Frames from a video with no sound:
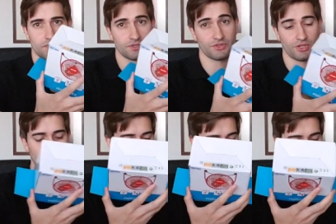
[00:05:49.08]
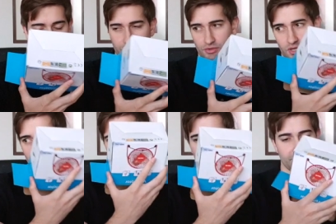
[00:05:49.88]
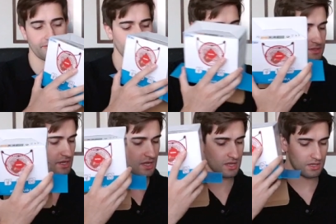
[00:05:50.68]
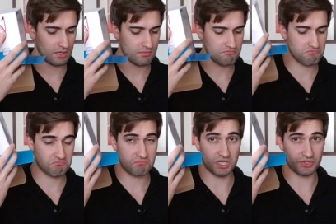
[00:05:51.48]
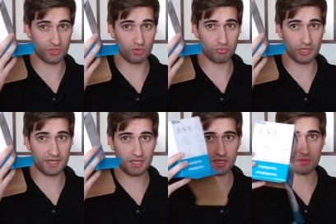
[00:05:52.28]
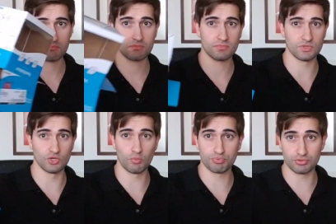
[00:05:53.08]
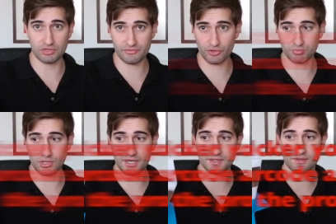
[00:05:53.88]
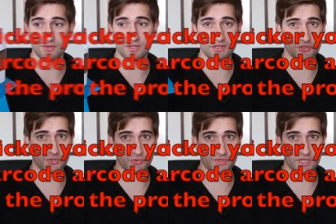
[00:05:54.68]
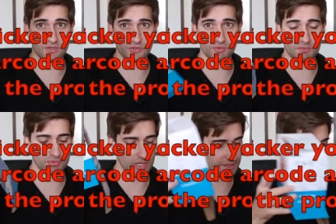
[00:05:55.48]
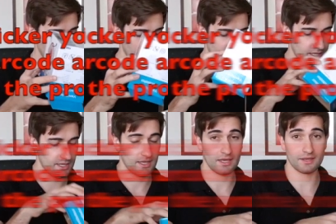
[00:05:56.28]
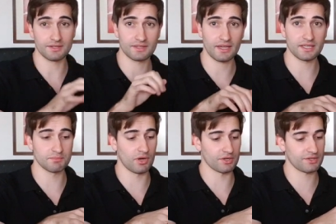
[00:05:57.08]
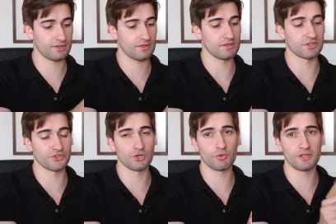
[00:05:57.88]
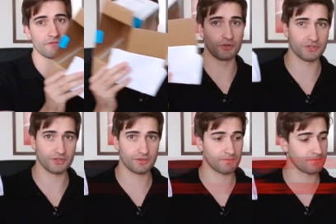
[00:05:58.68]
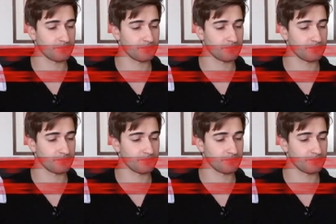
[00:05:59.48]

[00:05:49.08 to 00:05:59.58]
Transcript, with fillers: It's summer, it's hot, so I bought a fan. There is no branding, no previous price. You see, there is no stickers with the price. And inside the box, there is no invoices.